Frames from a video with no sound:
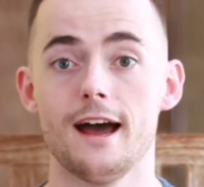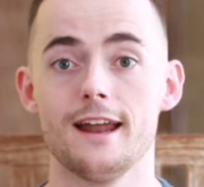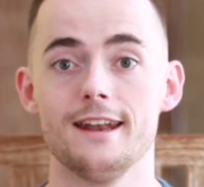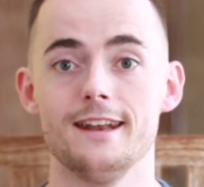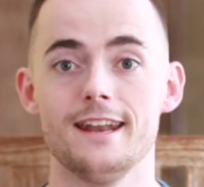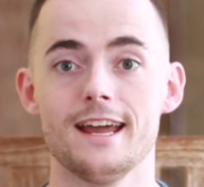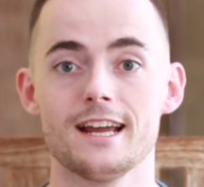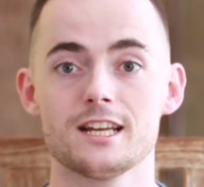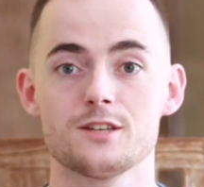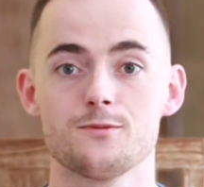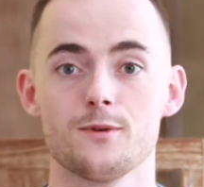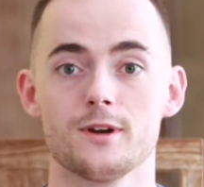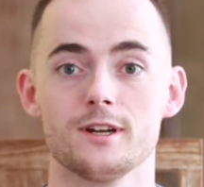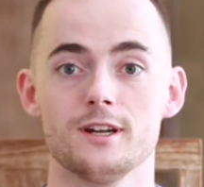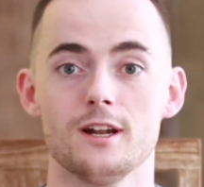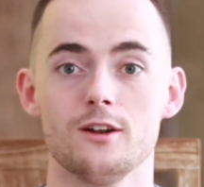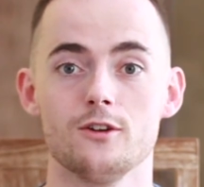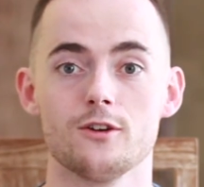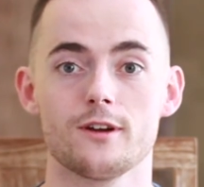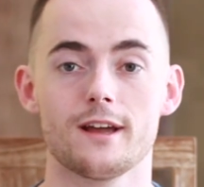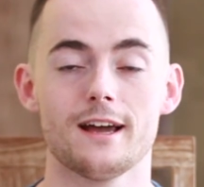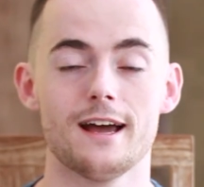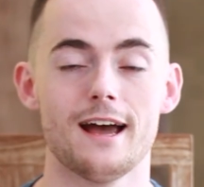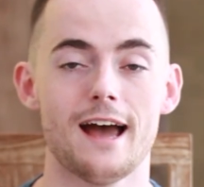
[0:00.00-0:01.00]
And next we're going to
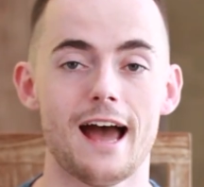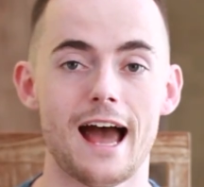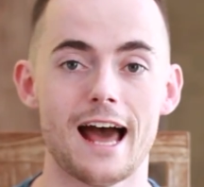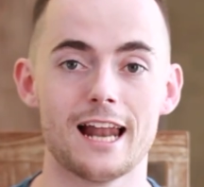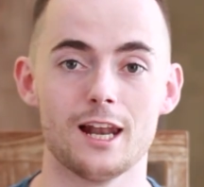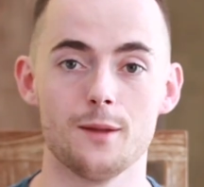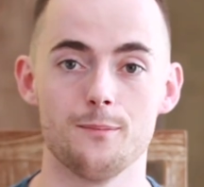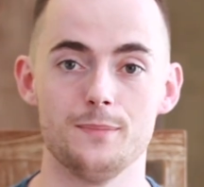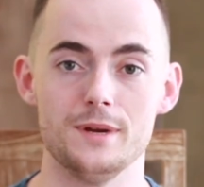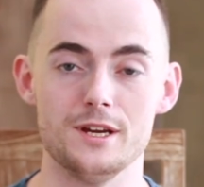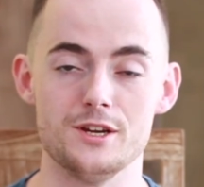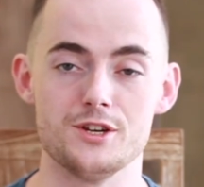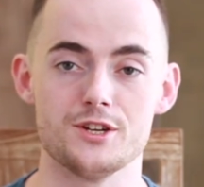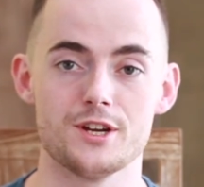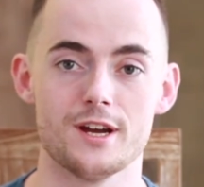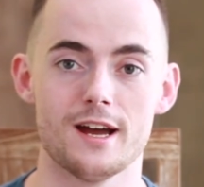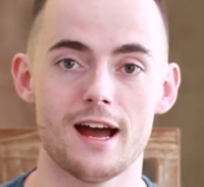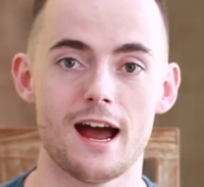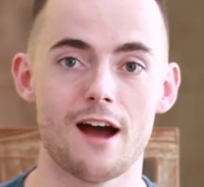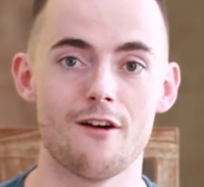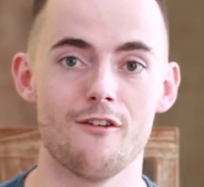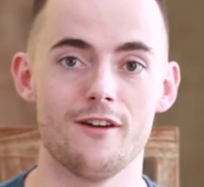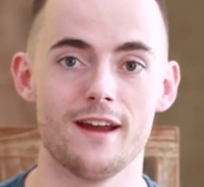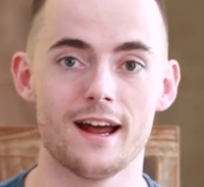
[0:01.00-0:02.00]
look at
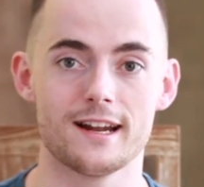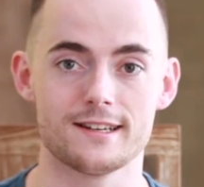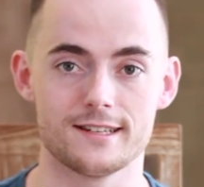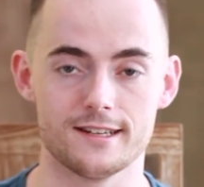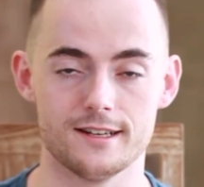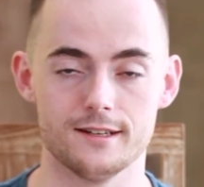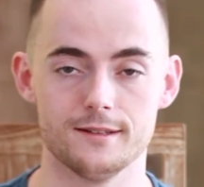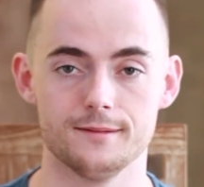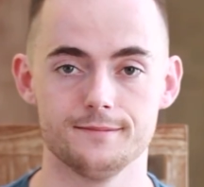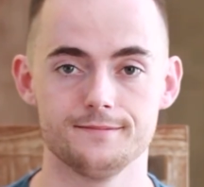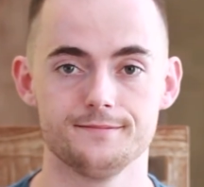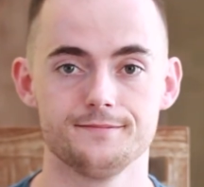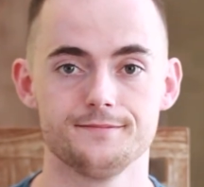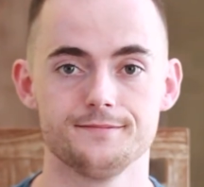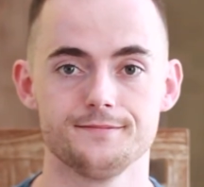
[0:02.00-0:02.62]
alopecia areata.